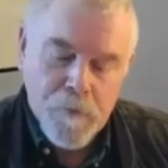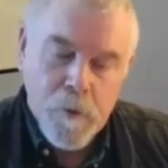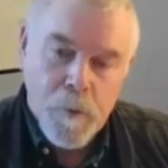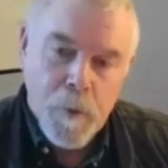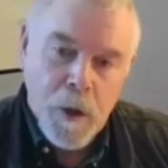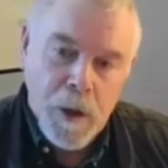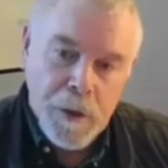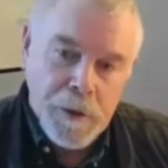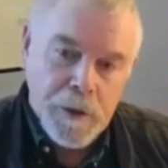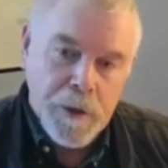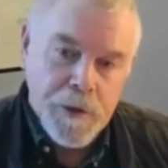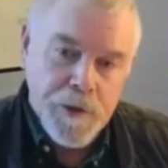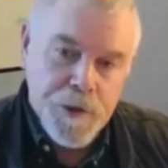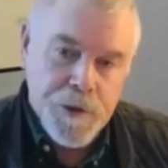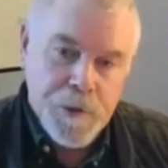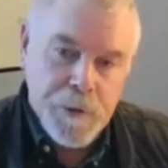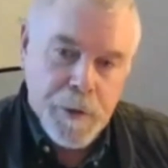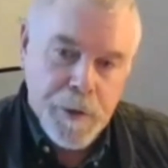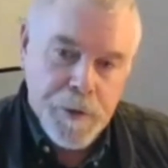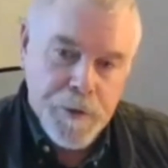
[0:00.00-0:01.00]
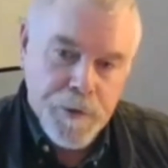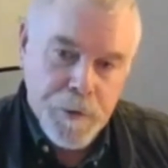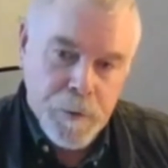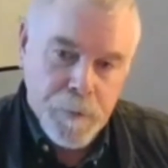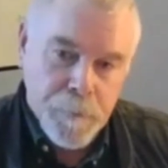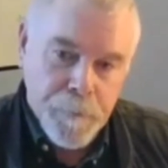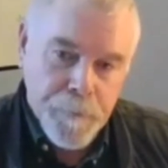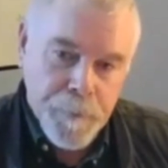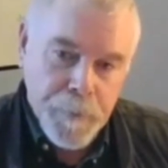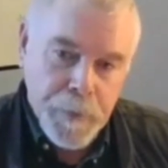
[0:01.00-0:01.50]
Vermont
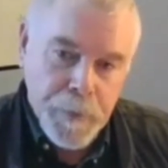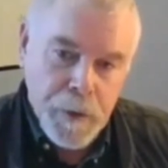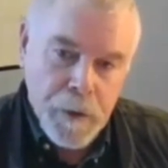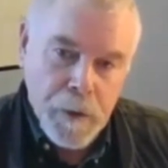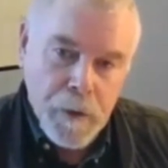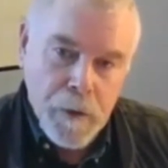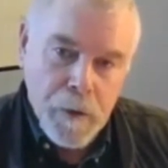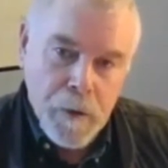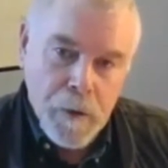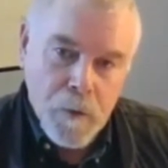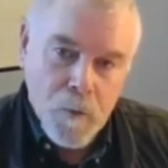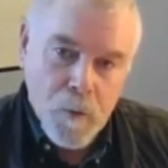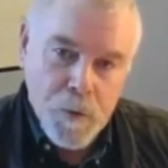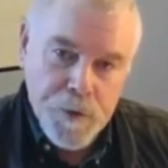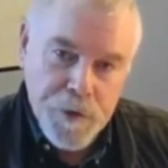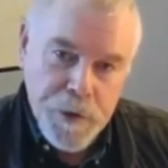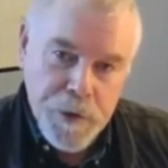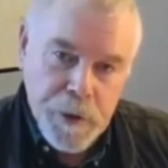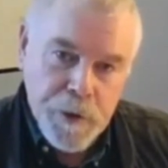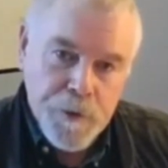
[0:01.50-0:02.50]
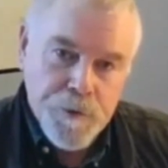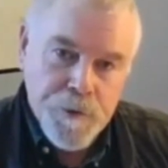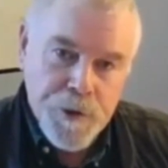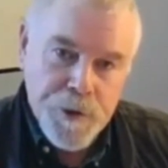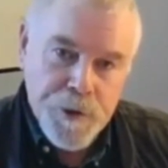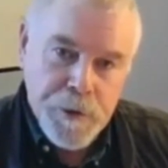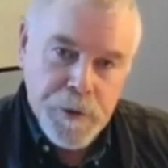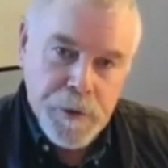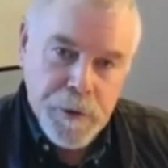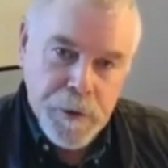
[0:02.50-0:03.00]
legislature was
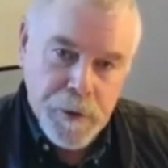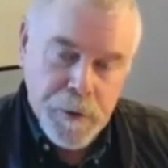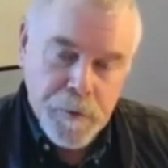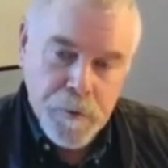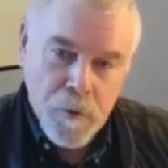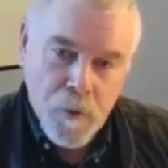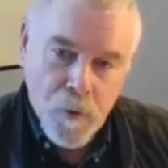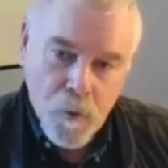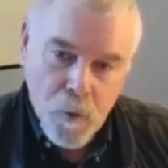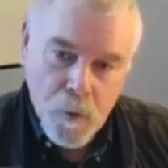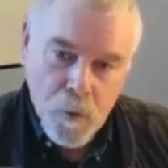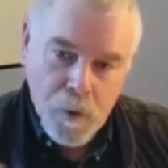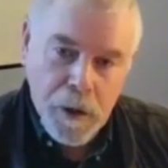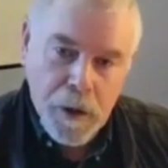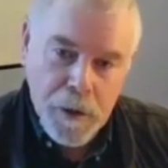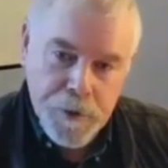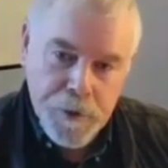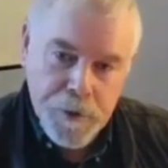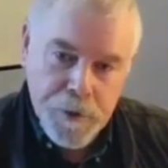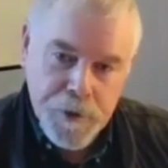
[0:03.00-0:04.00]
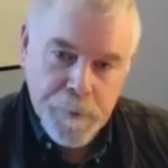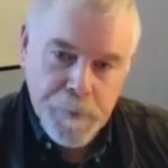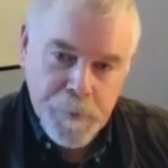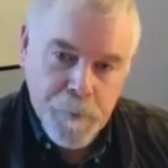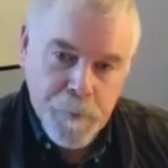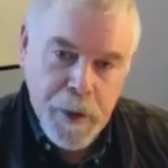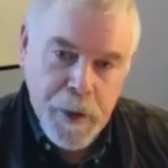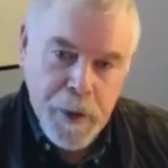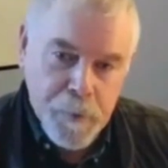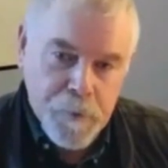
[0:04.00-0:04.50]
interested in the whole concept
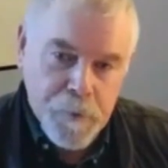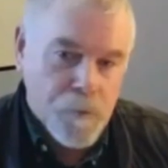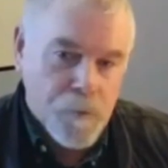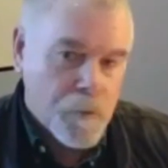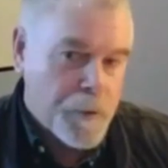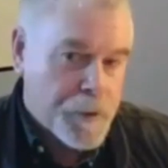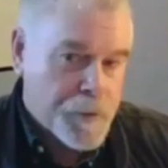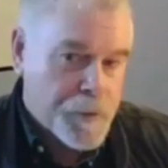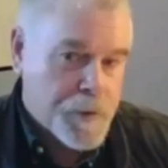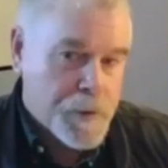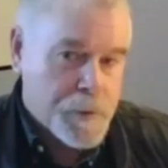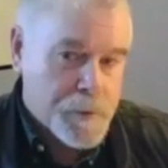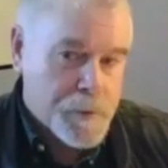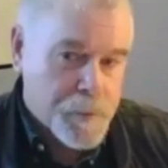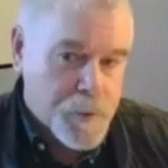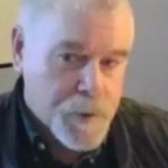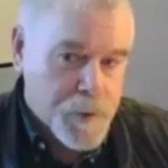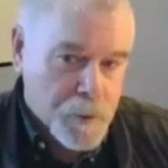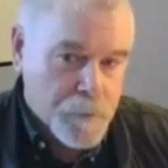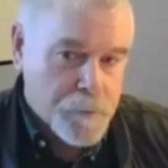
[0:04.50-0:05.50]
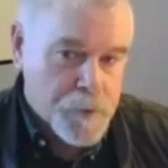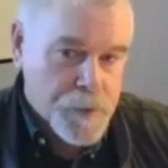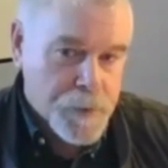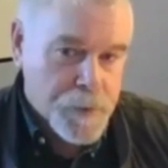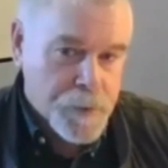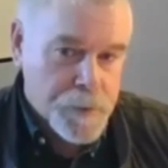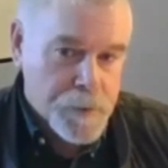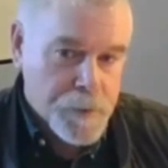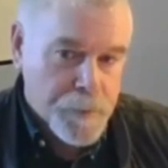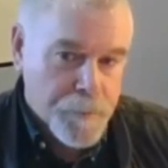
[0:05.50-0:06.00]
of payment for ecosystem
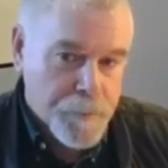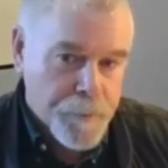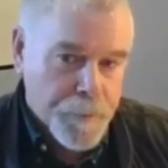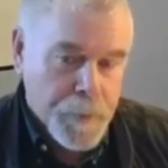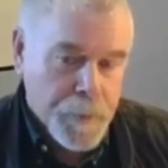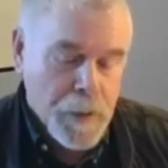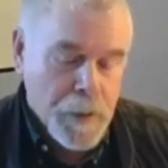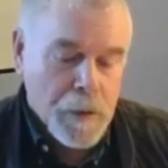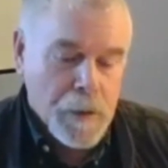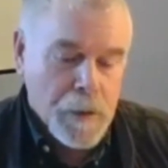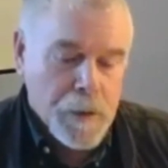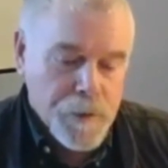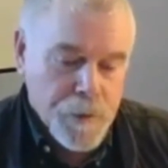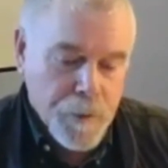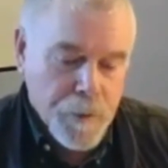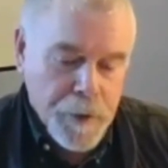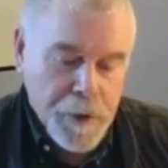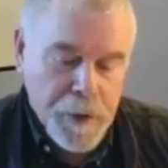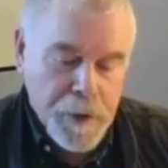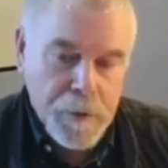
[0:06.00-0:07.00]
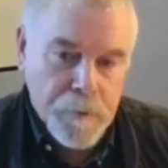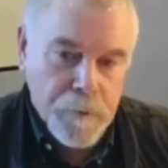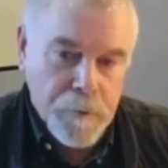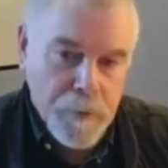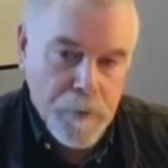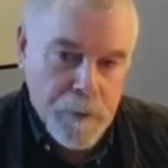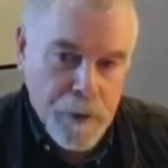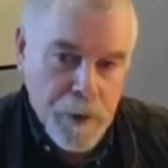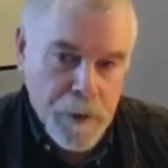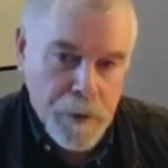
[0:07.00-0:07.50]
services. So they
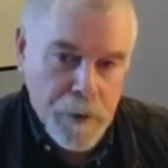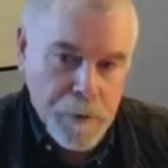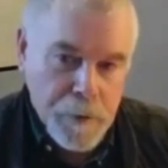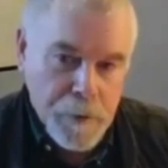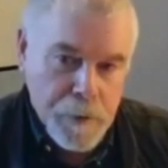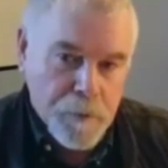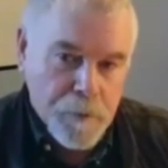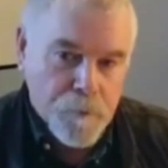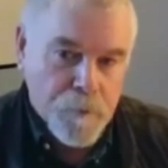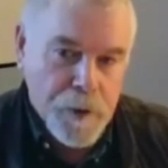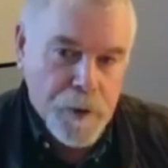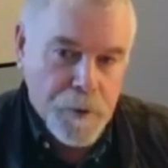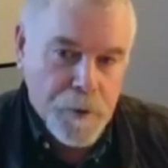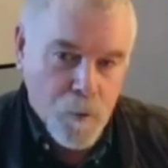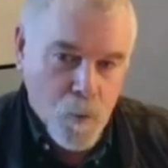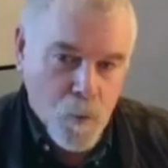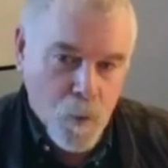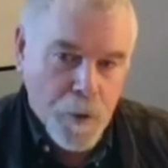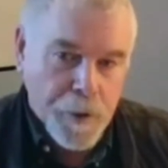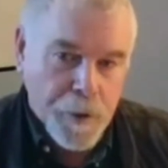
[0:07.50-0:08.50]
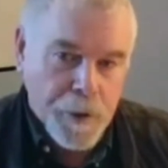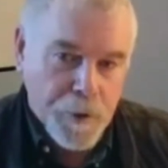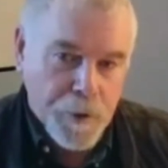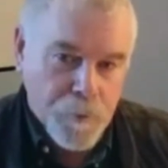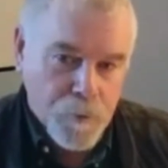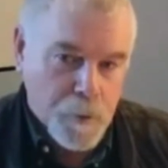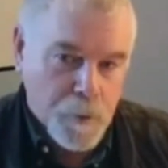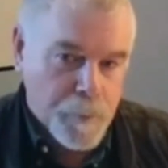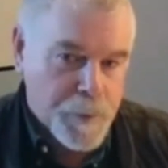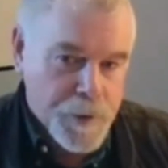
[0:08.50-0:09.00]
convened a working
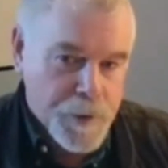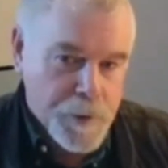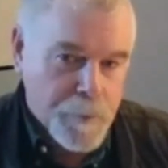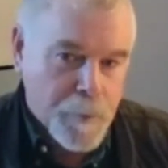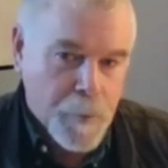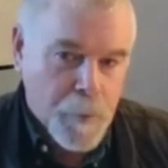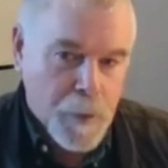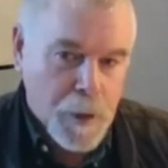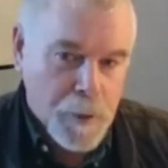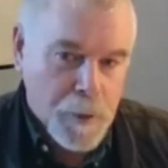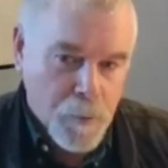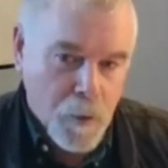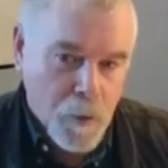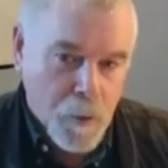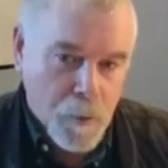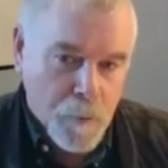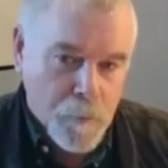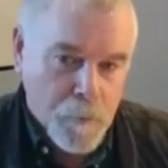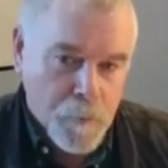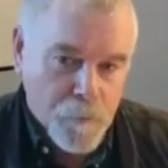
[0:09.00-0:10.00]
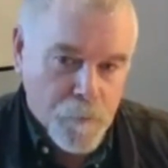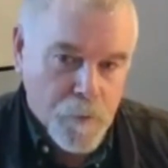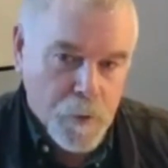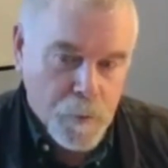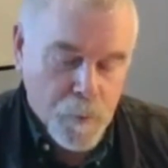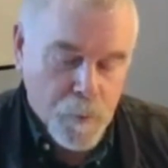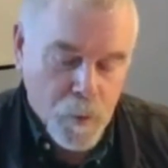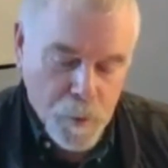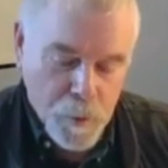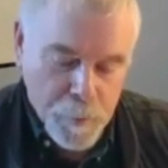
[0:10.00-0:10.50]
group, and some of my
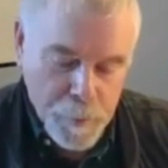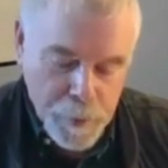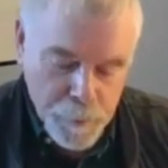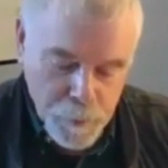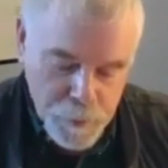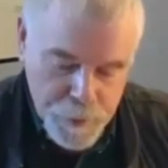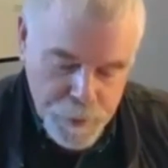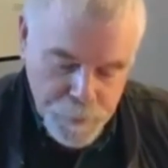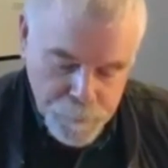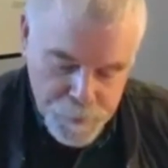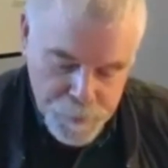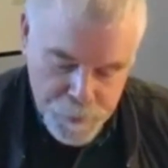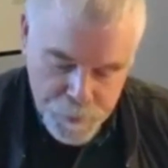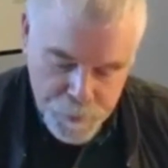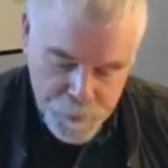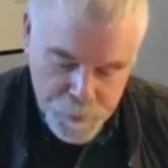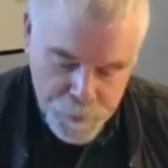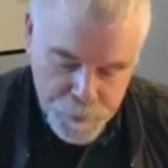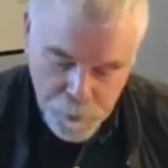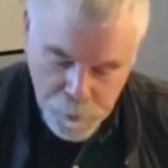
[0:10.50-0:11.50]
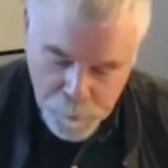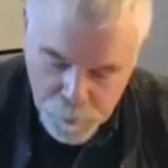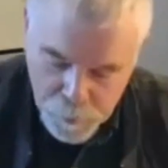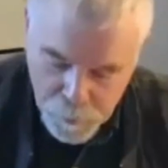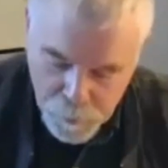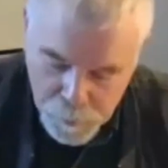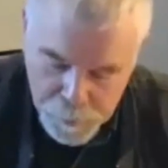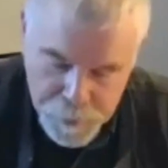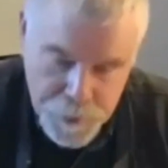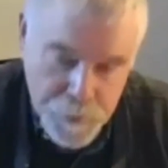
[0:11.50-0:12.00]
fellow board members of the Soil
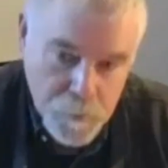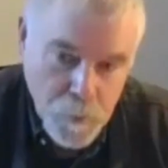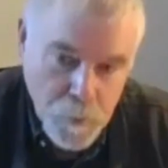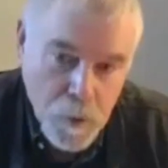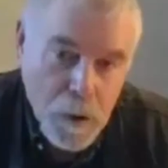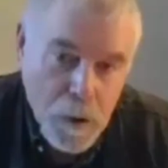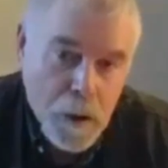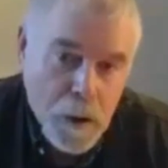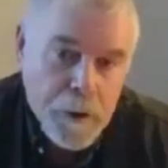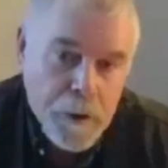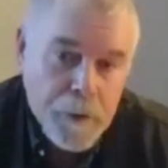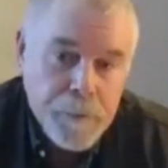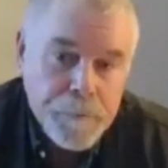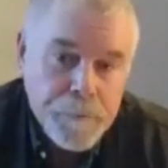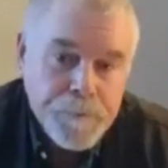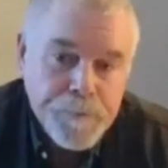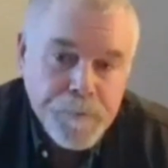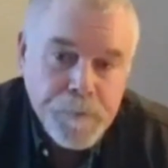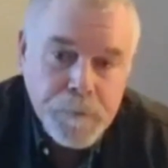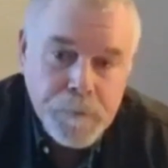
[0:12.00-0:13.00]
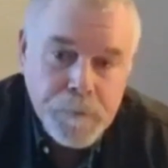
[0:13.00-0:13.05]
Carbon Coalition were on it.